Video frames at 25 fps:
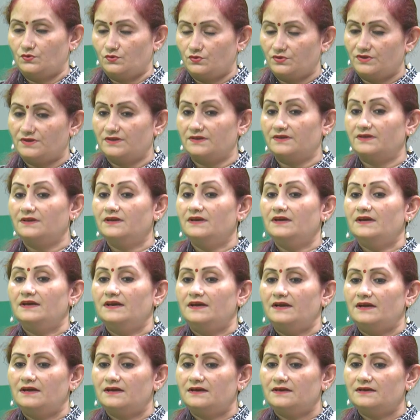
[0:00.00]
Okay.
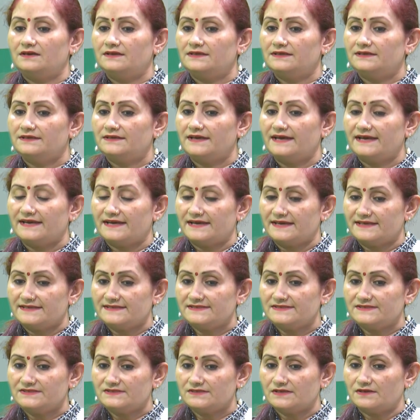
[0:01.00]

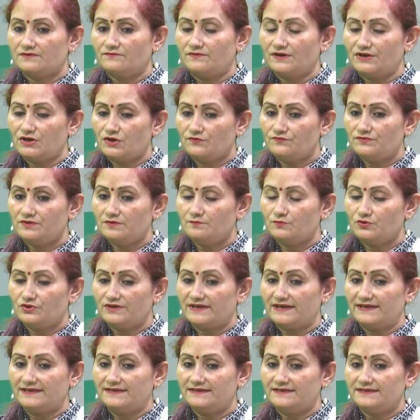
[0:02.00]
As one of the
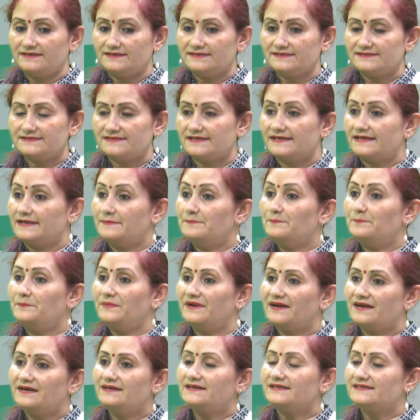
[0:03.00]
modalities,
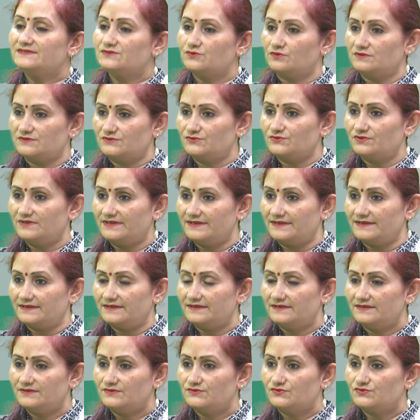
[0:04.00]
implant is also there.
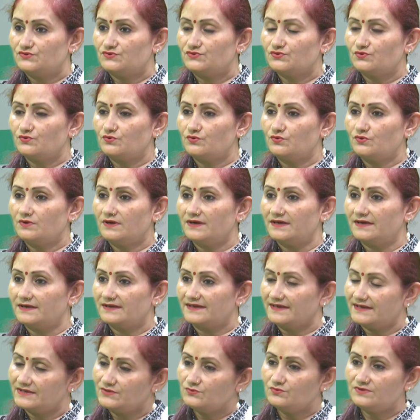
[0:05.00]
So
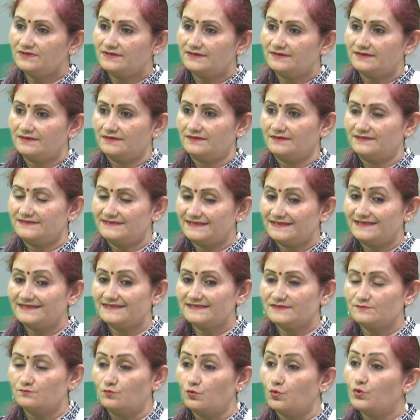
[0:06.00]
can you tell
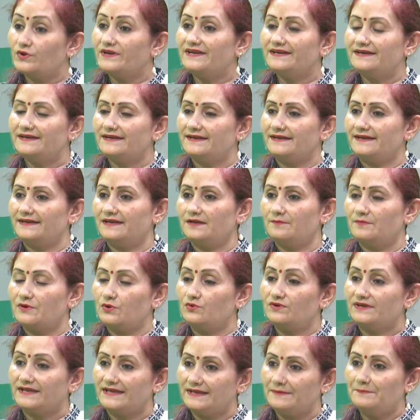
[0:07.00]
us more in detail
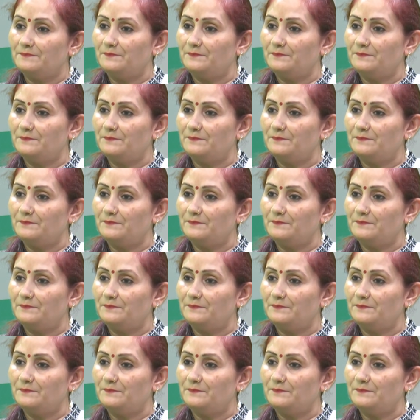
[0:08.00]
about